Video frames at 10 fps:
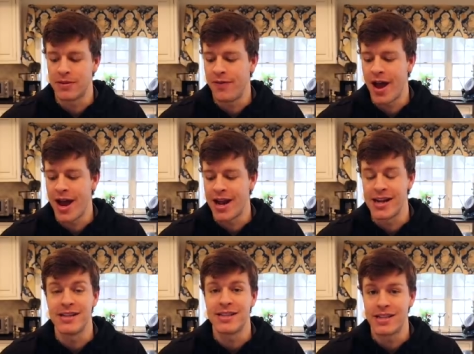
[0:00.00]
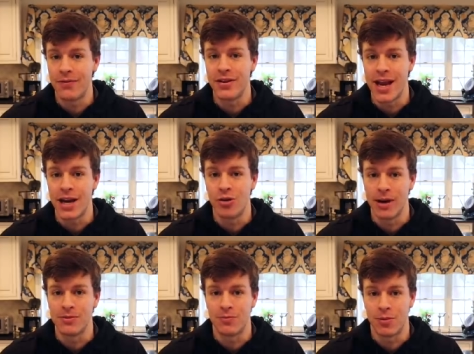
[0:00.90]
of fat, and 78
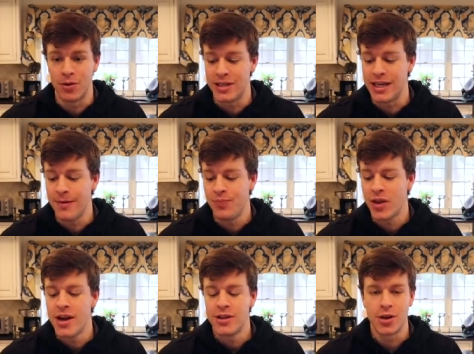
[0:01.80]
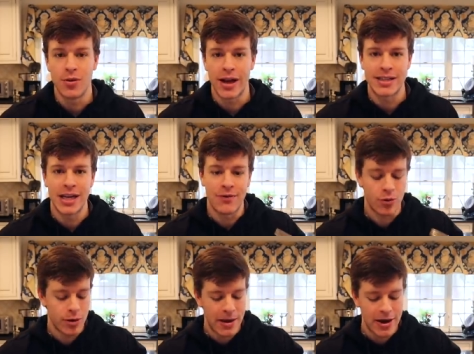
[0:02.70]
grams of protein. So like I said, if you
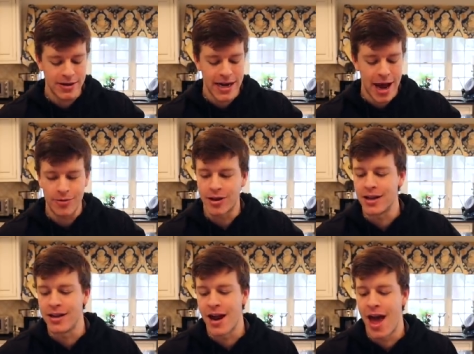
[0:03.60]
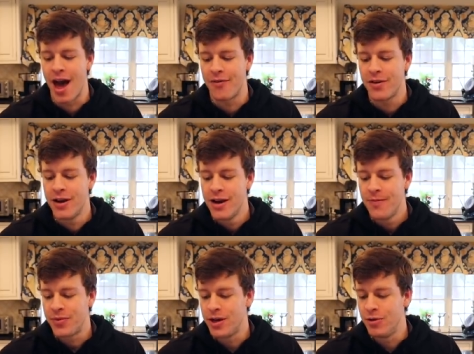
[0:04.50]
wanna pare it down, cut it in half,
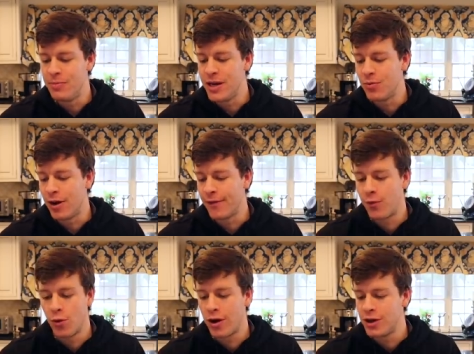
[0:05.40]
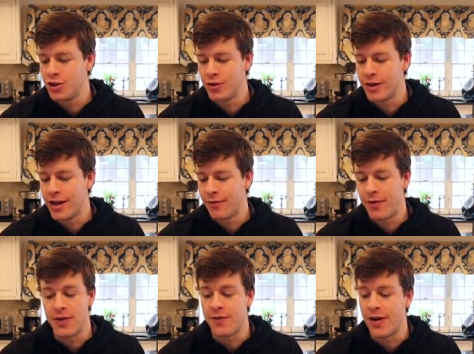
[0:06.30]
it would be what,
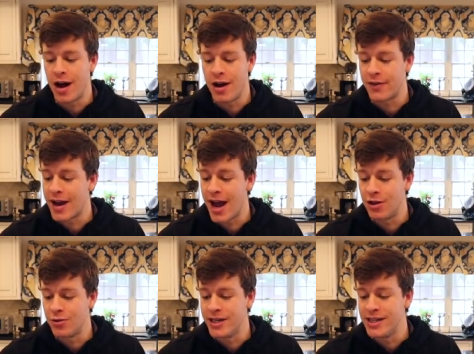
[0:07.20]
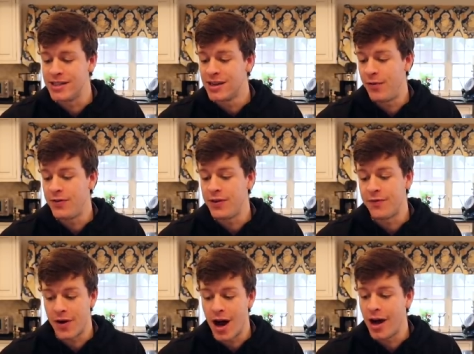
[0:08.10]
455 calories,
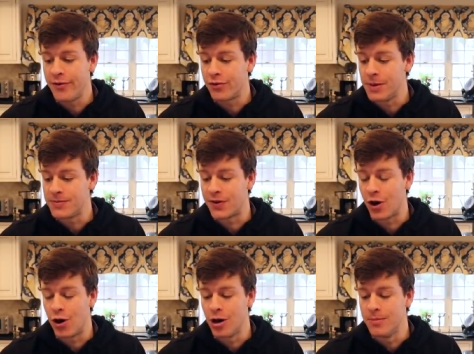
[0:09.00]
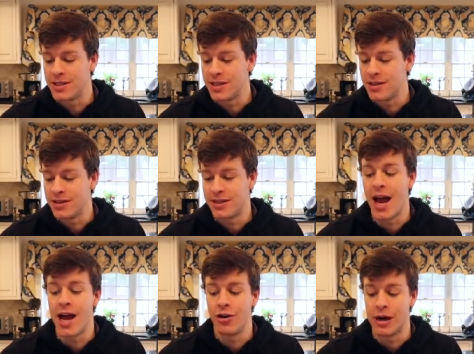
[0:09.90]
55 grams of carbs,
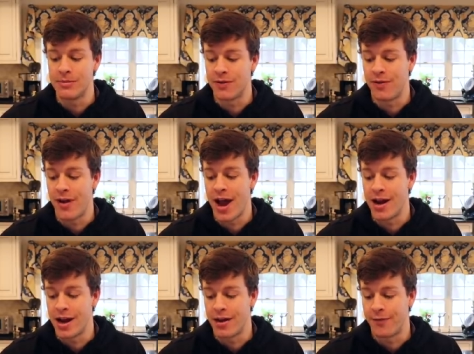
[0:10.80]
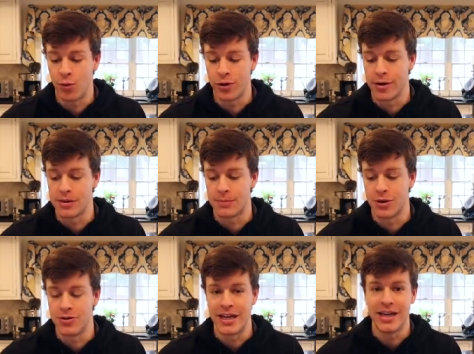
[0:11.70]
10 grams of fat, and 40 grams of
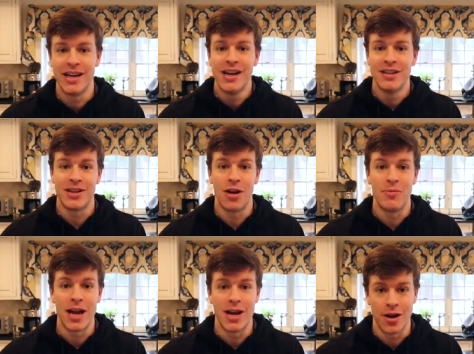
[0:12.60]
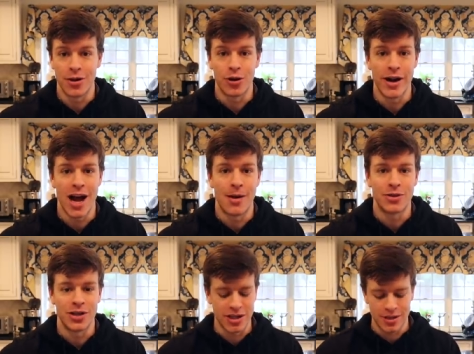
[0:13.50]
protein. So that would be another great
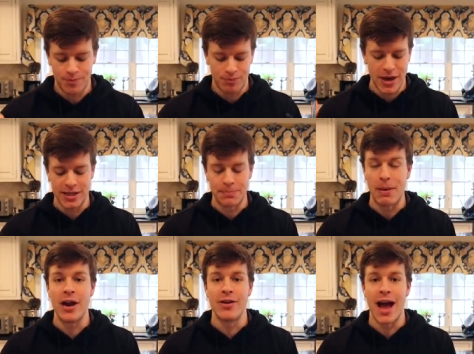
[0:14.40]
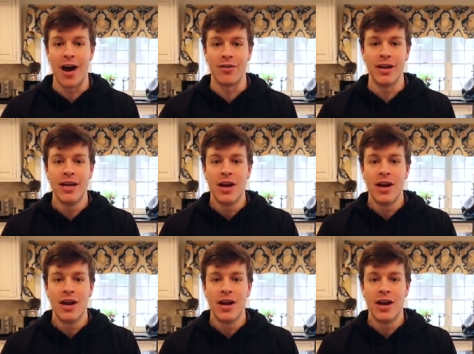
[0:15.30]
option. Just basically pare down